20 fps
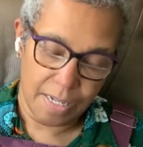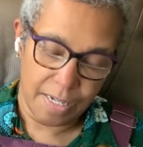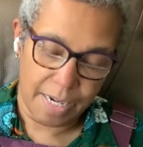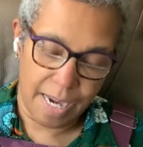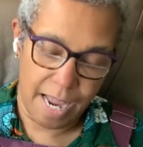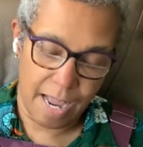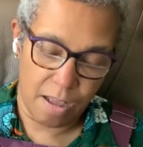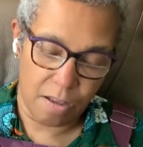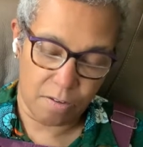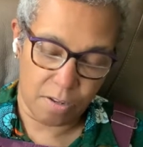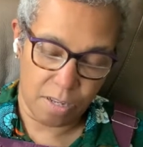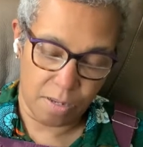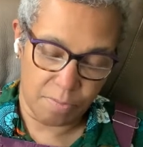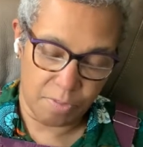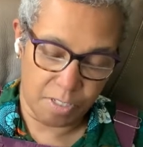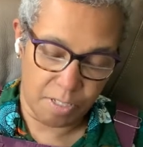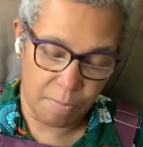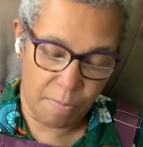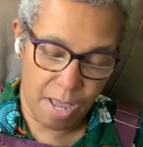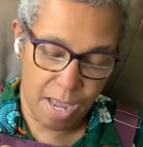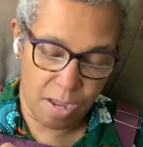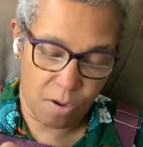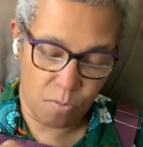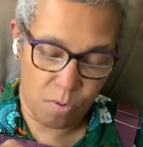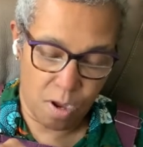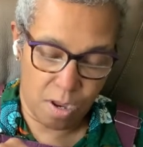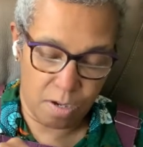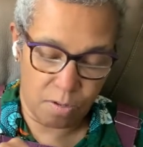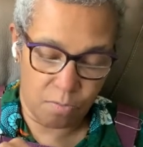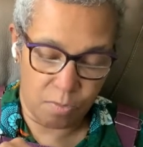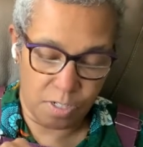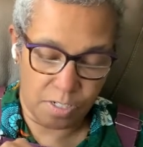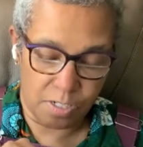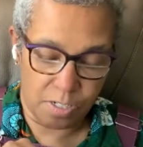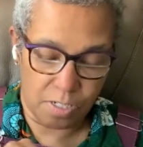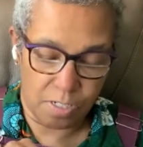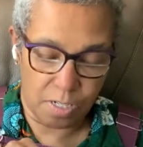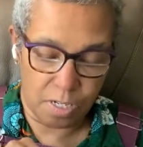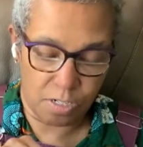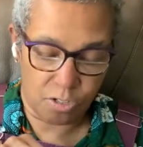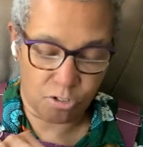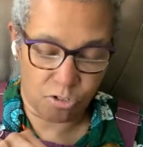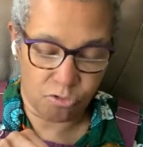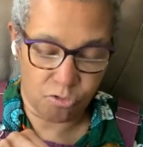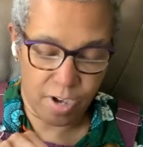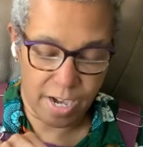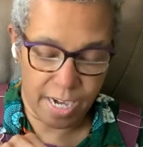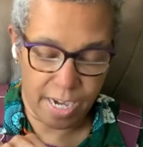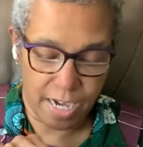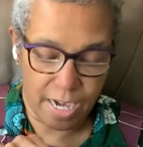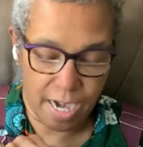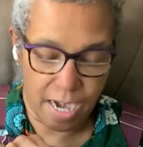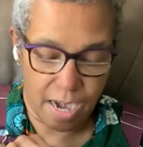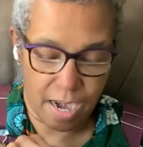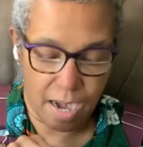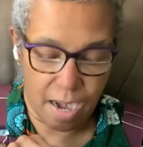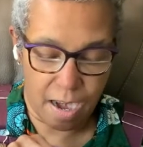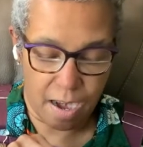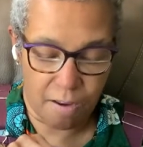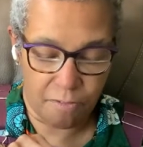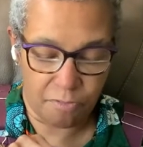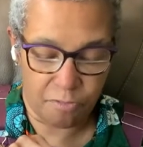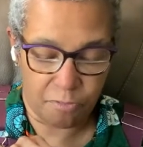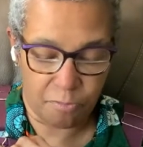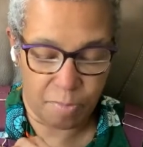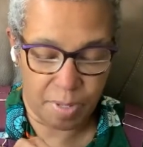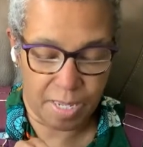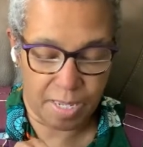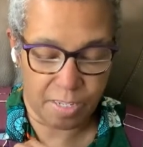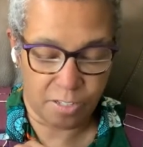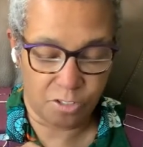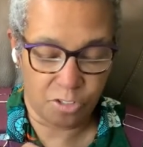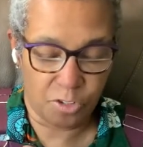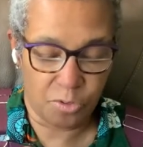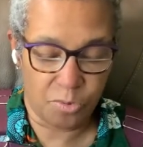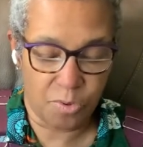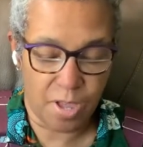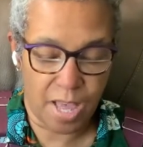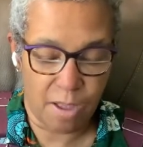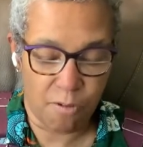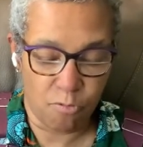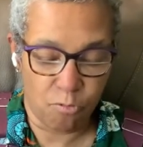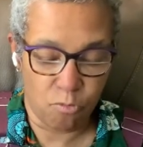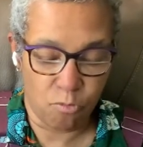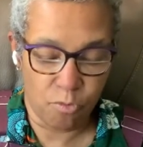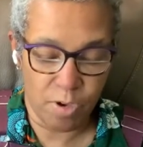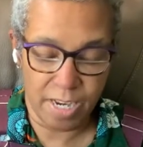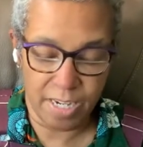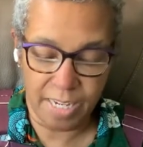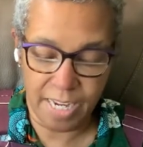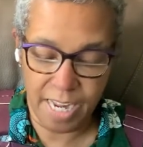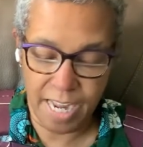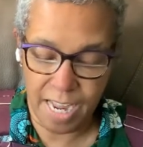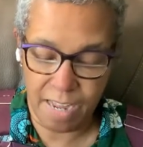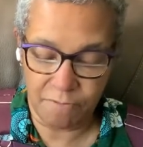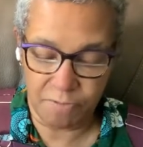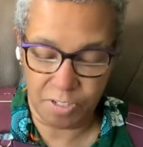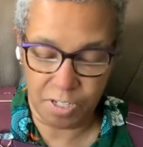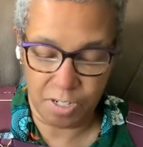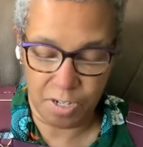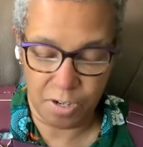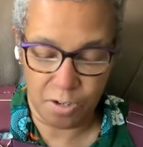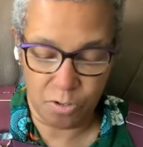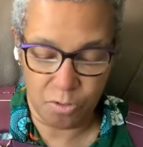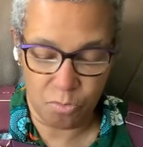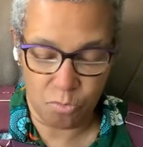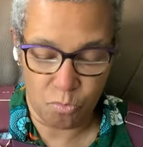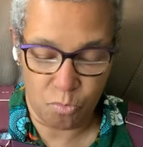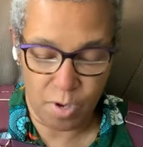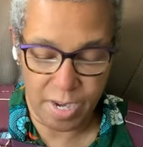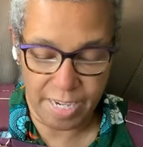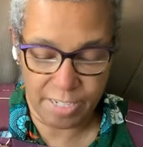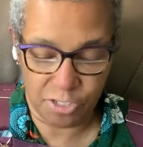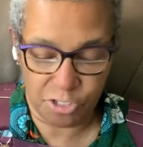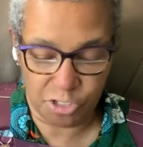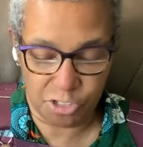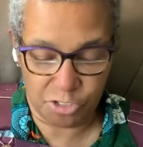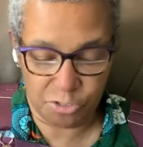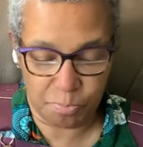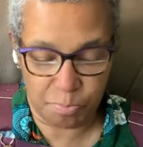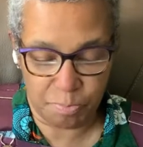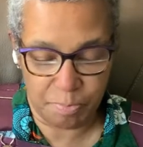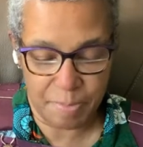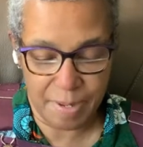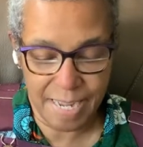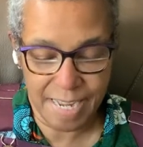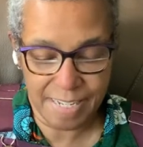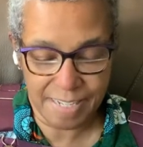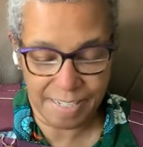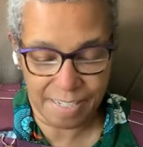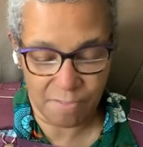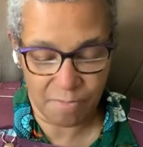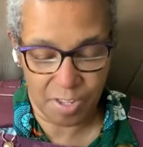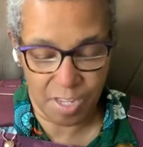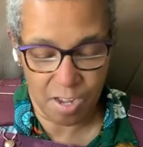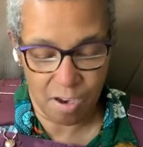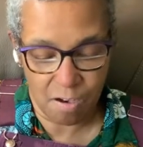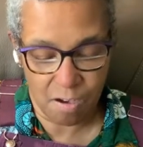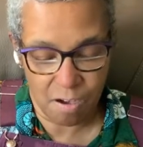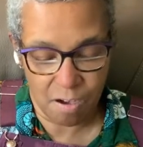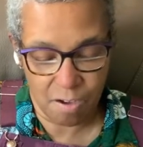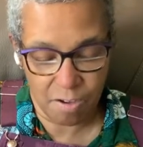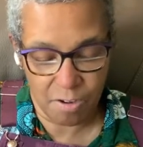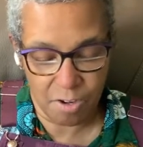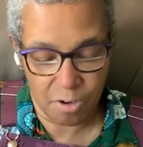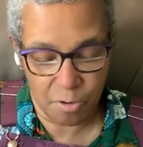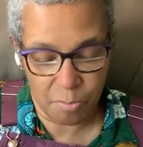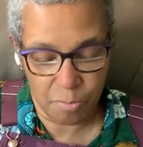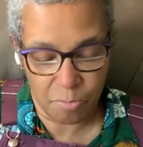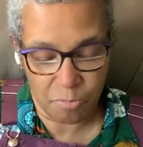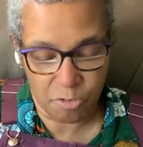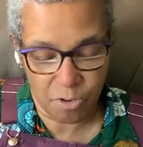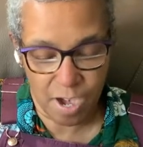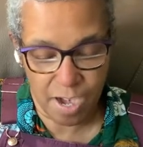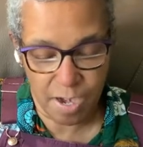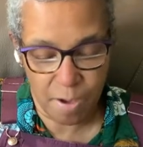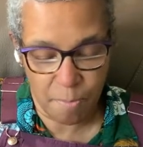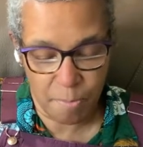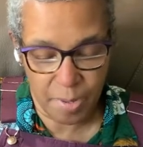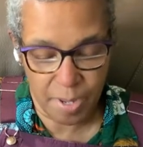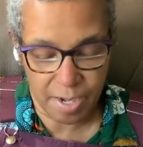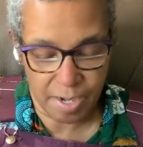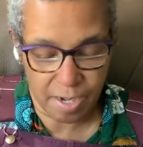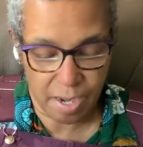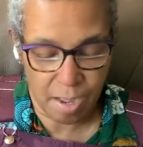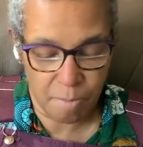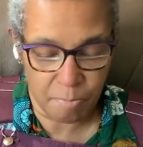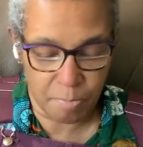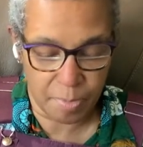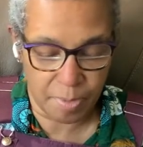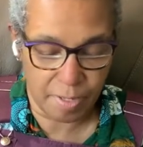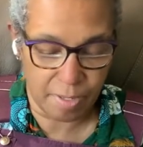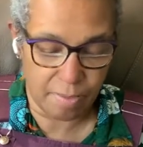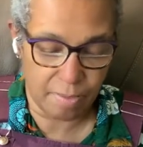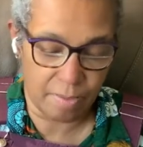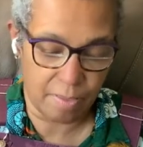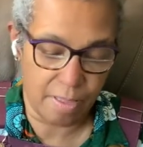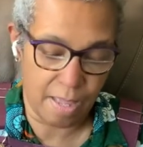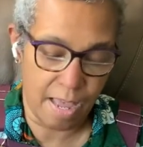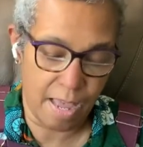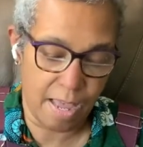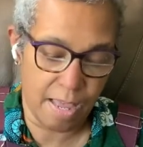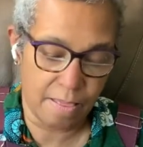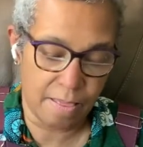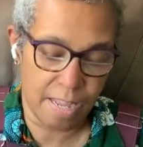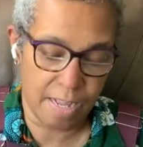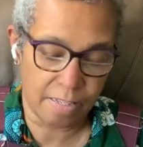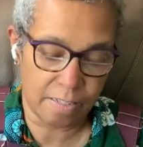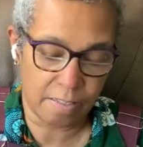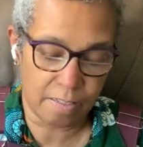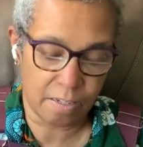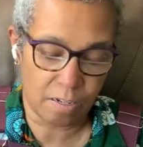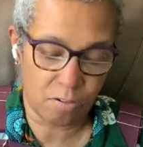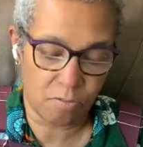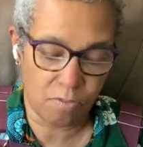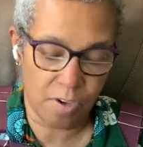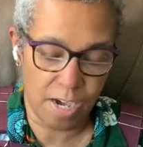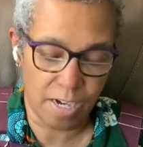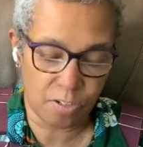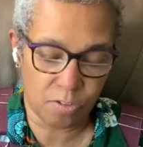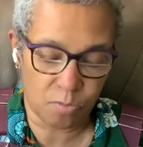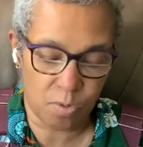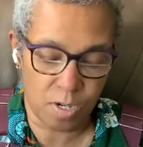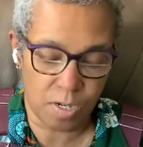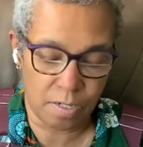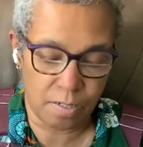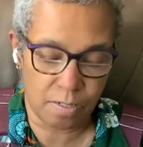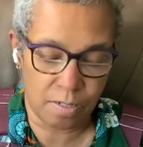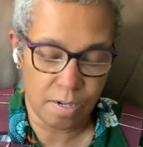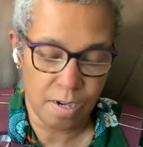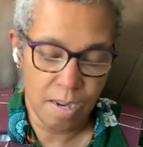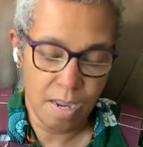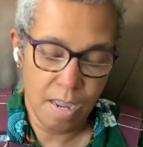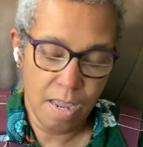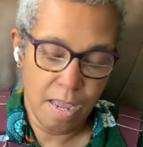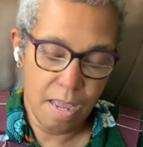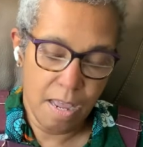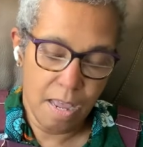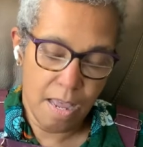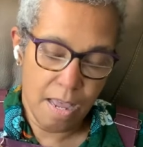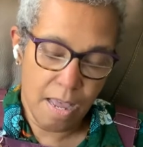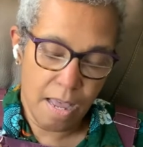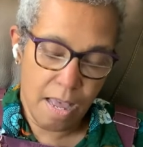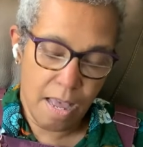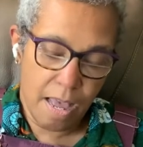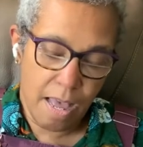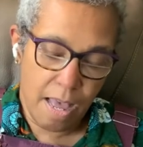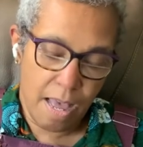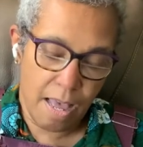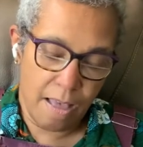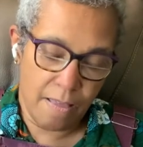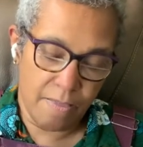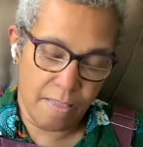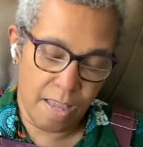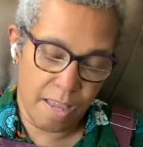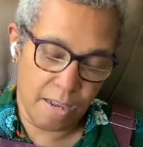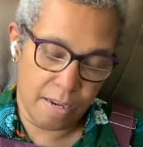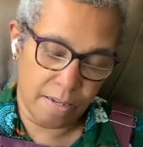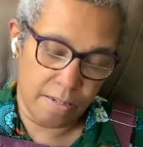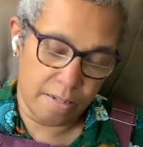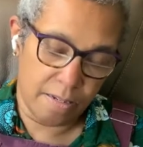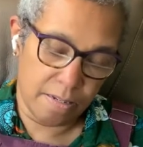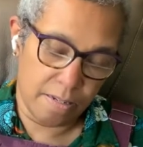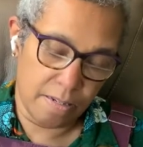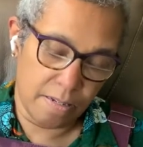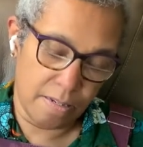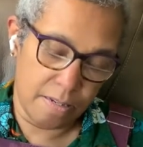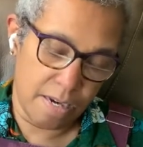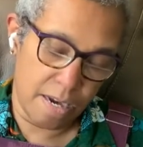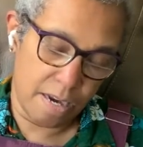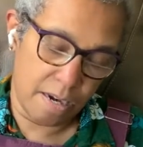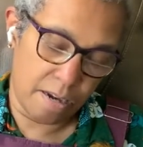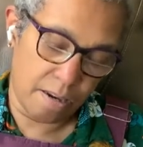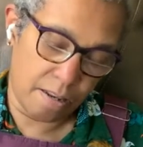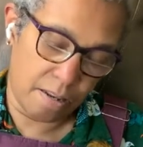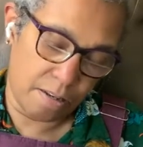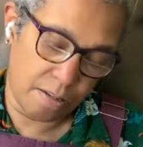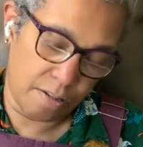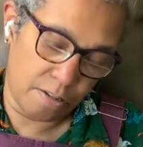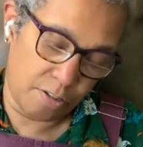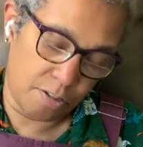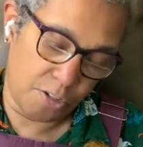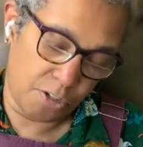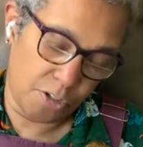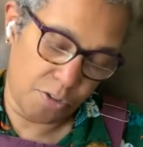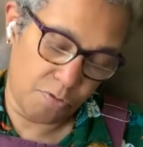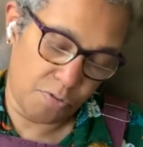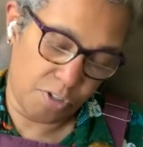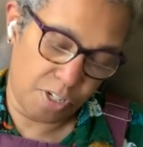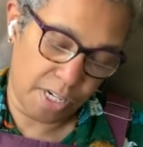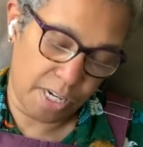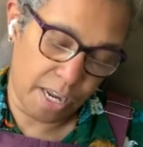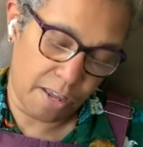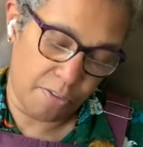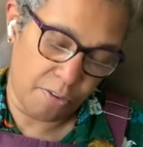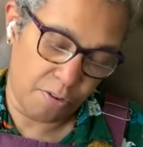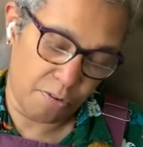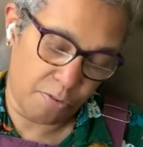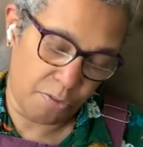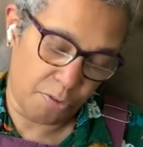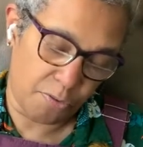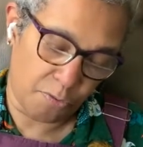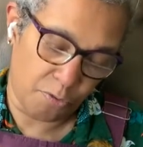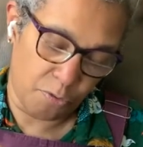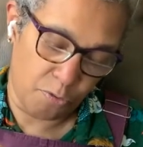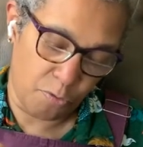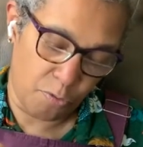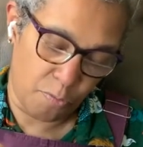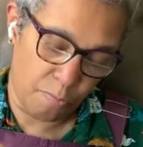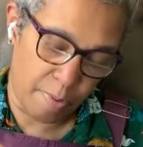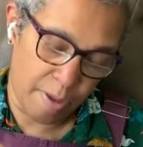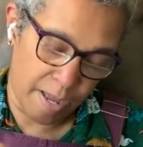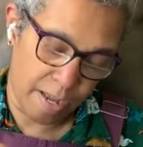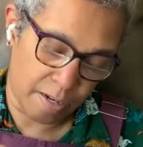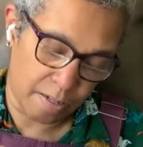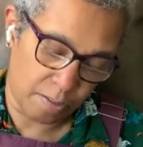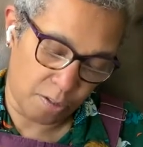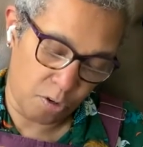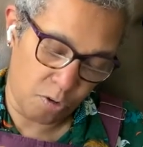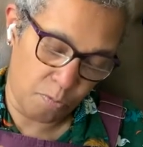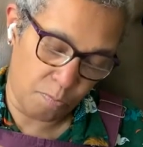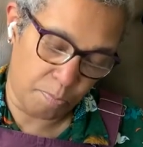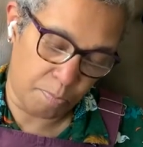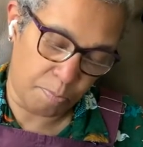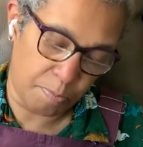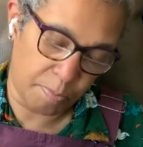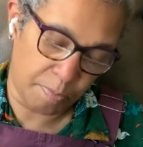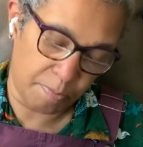Now comes the make one, which is a trick and a half because you really have to know which piece of yarn you're trying to pick up, and that's the correct one. And then knit two together through back loop.